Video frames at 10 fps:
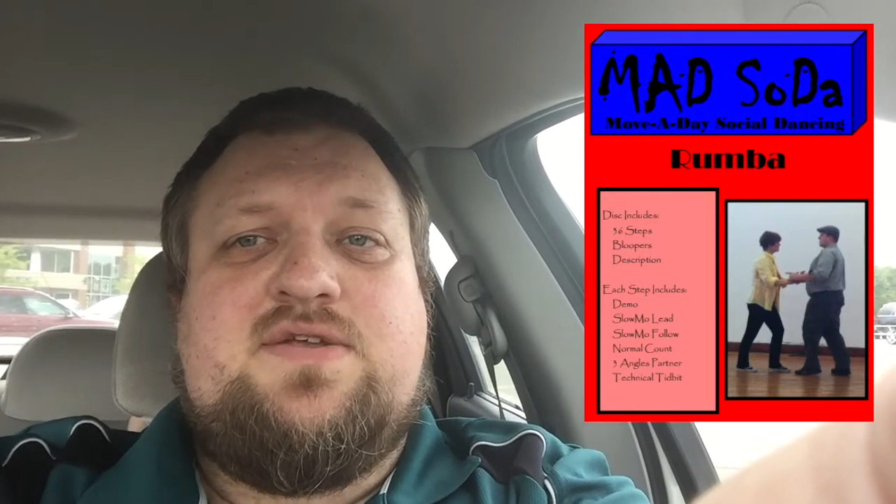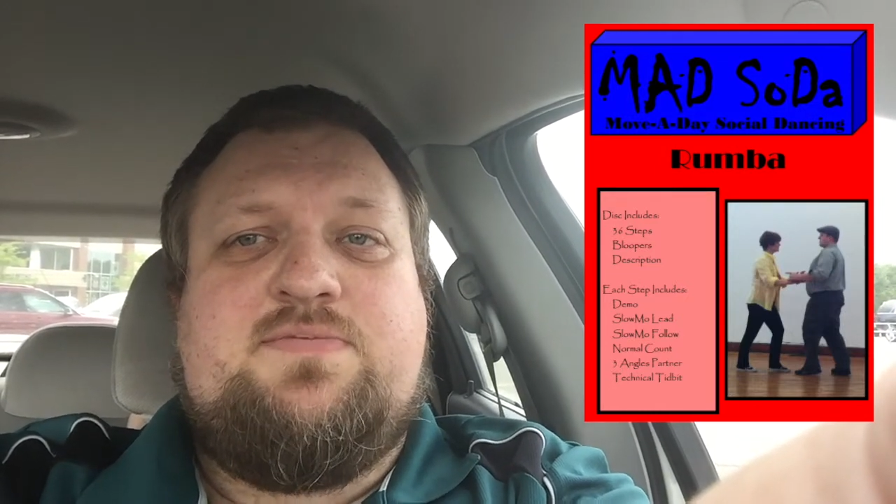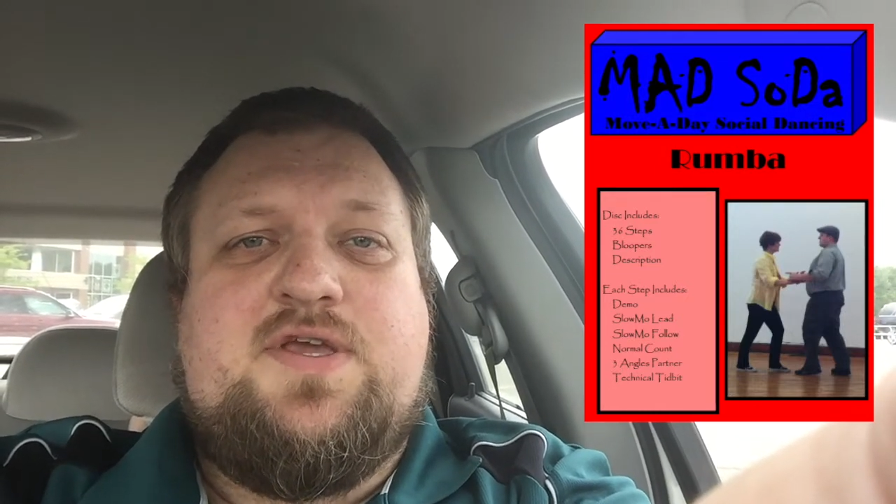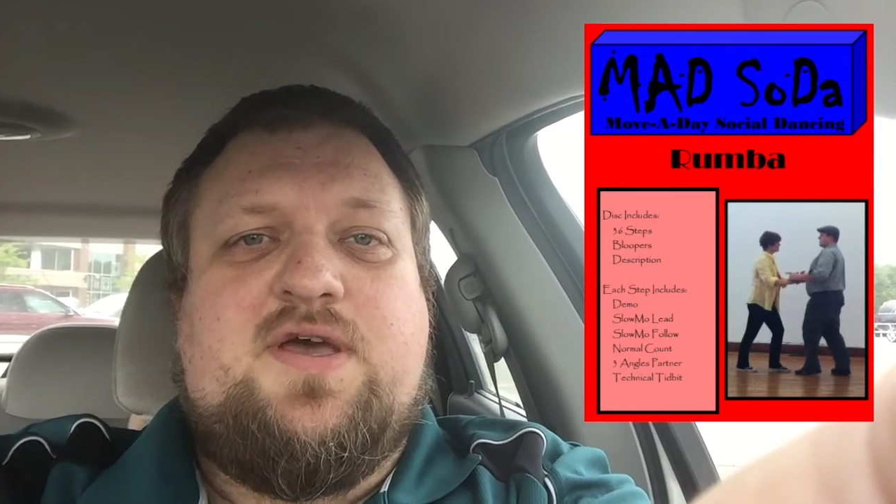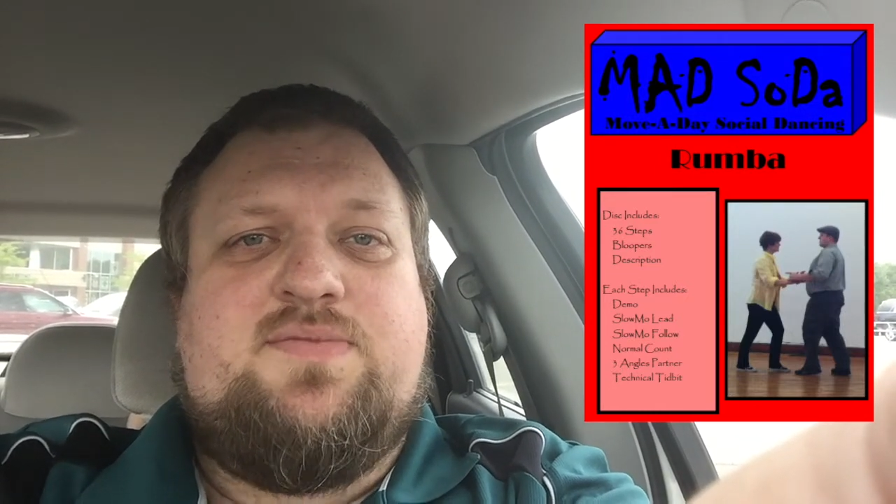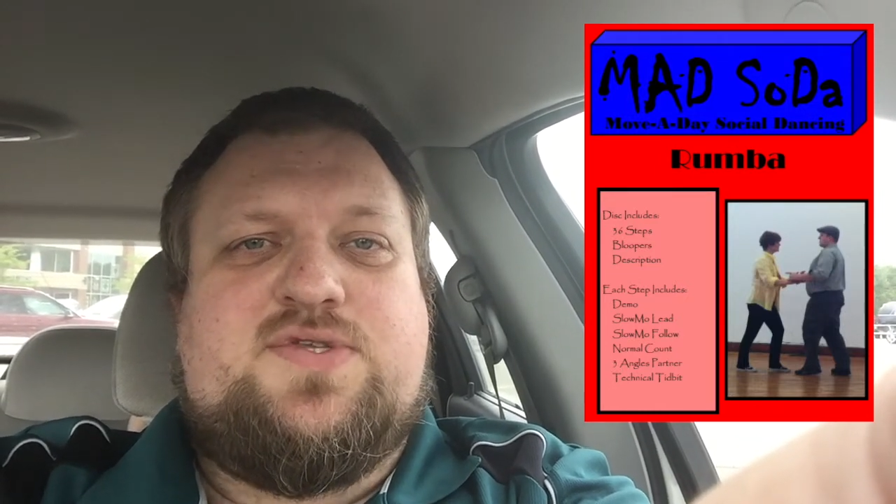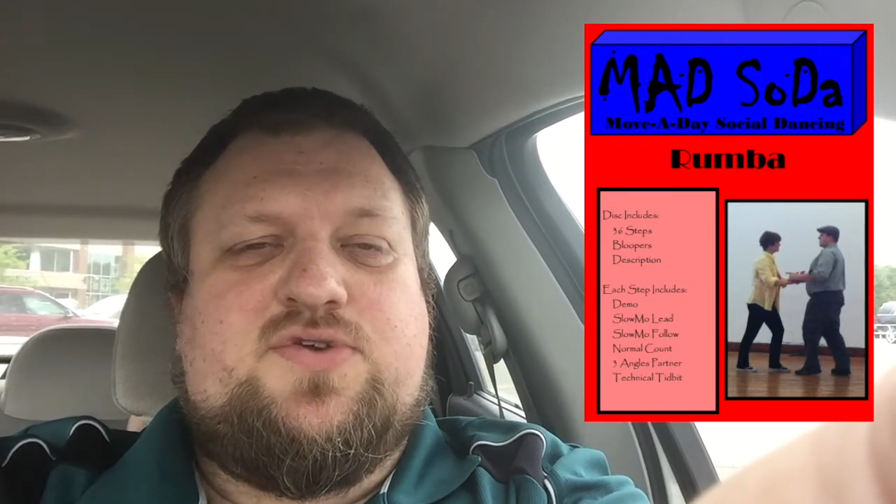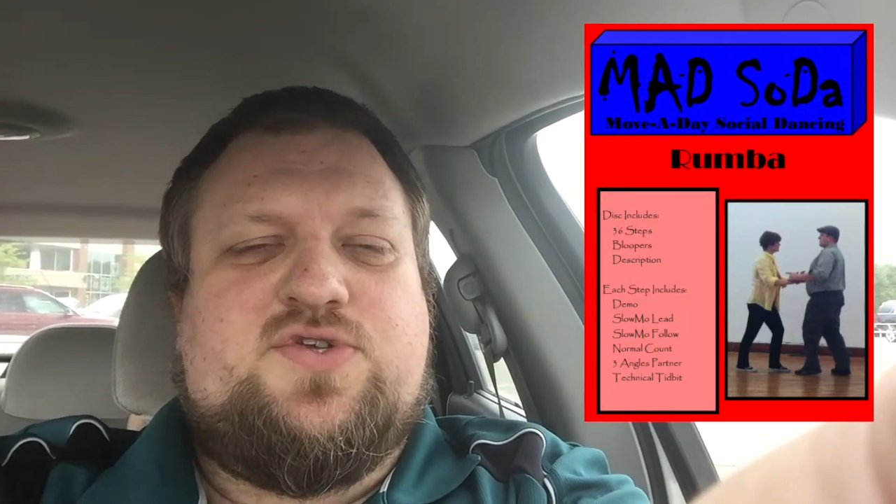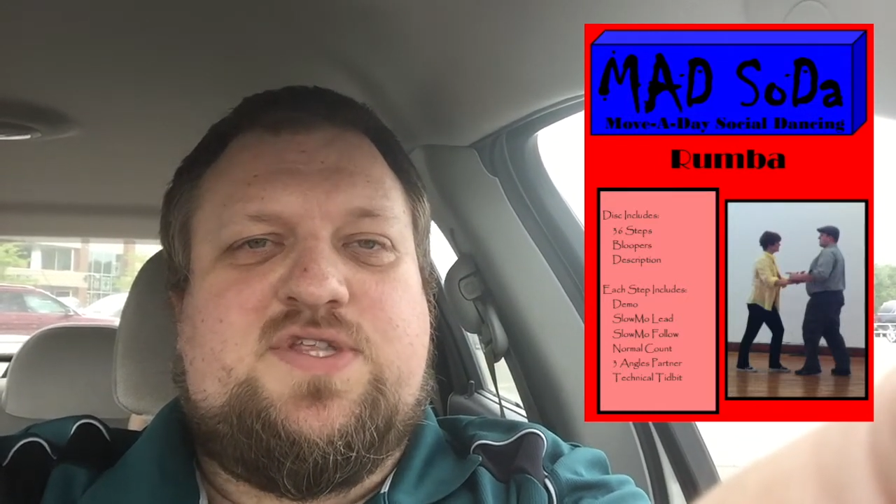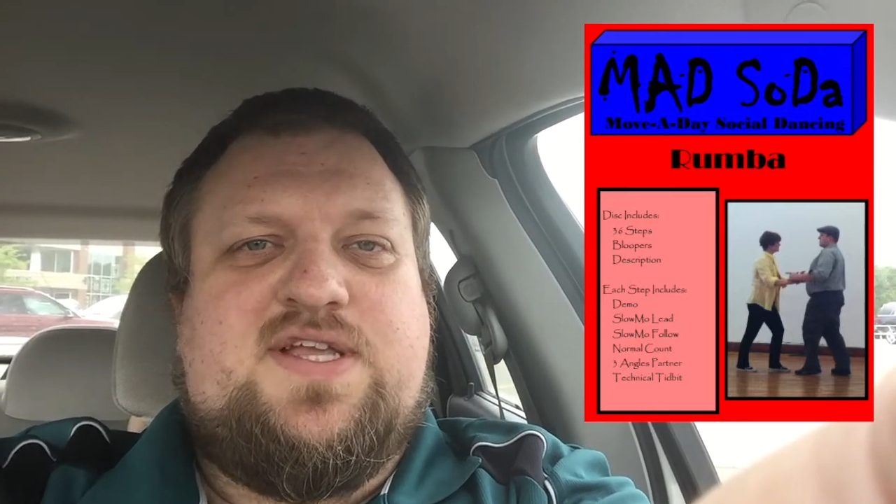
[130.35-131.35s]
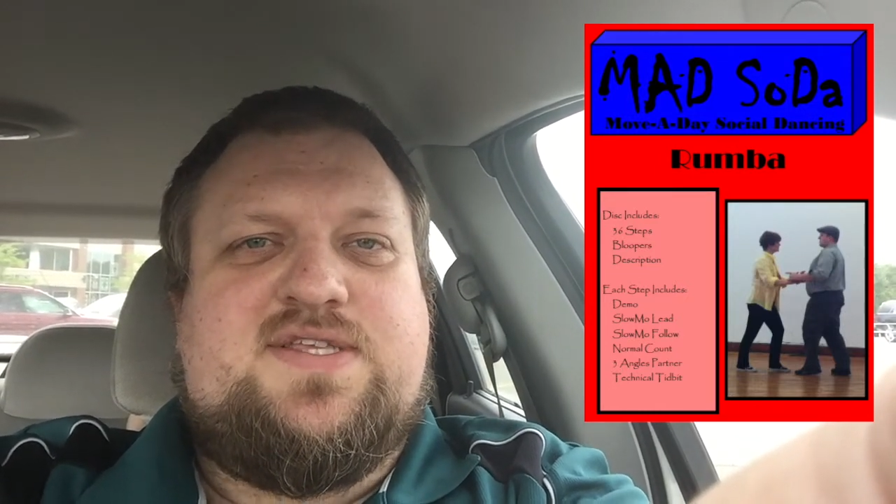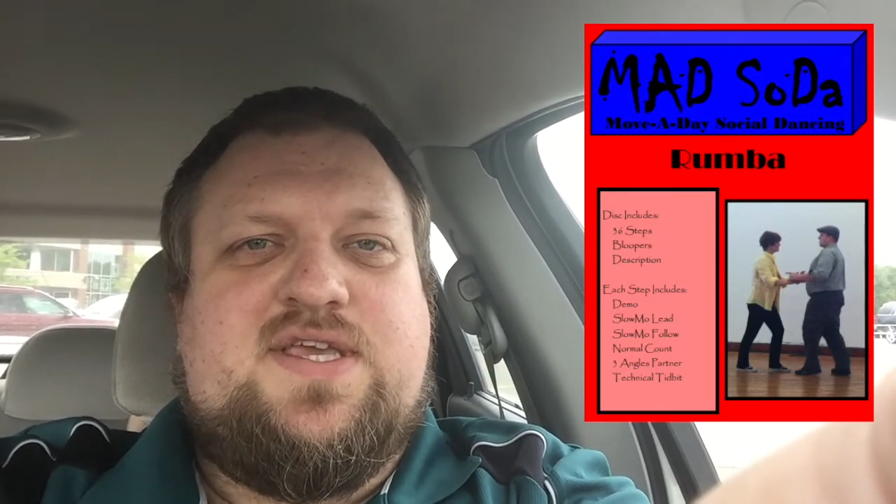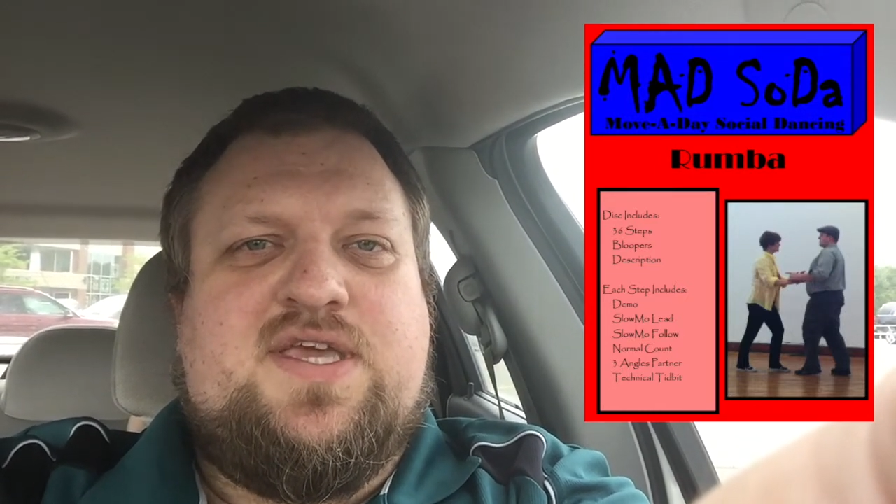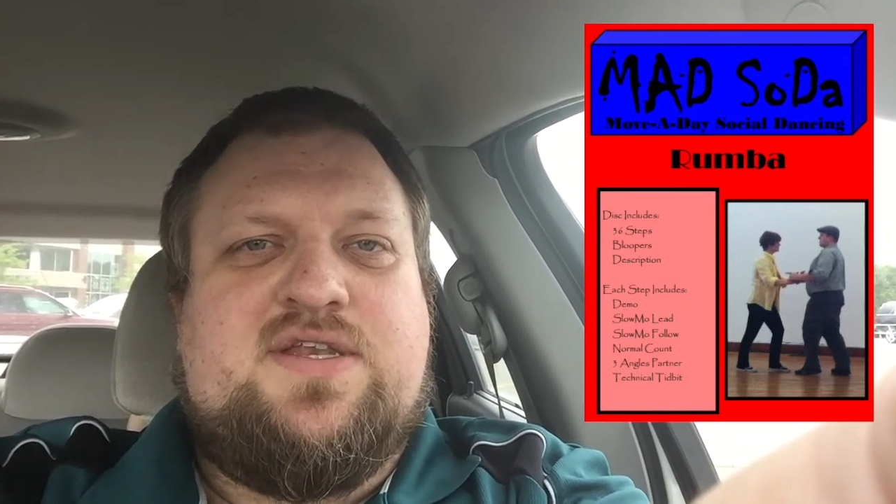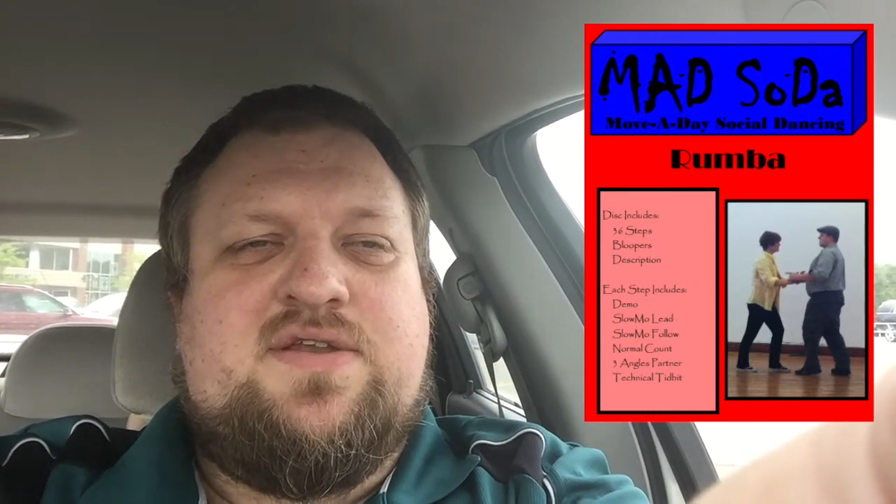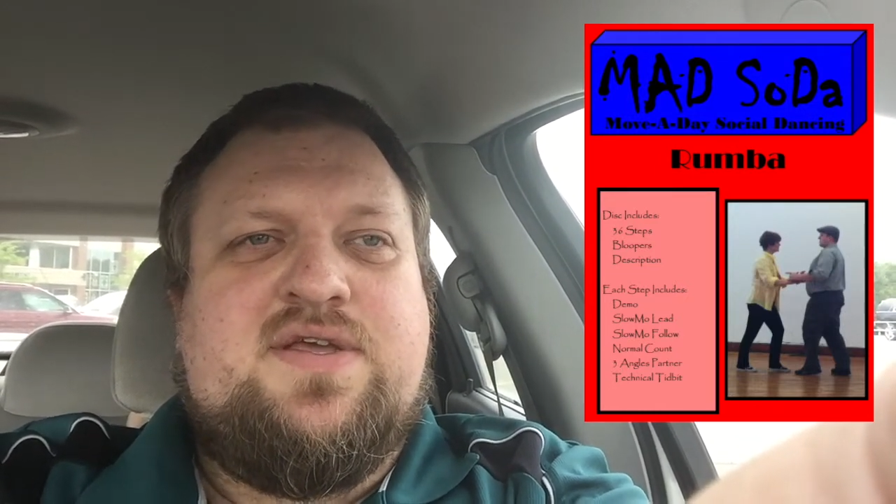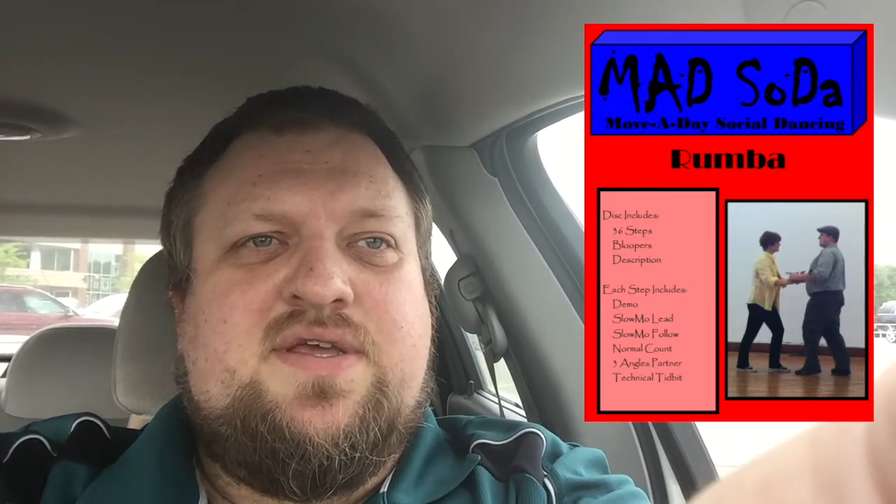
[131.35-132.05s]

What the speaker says: to become a social dance again.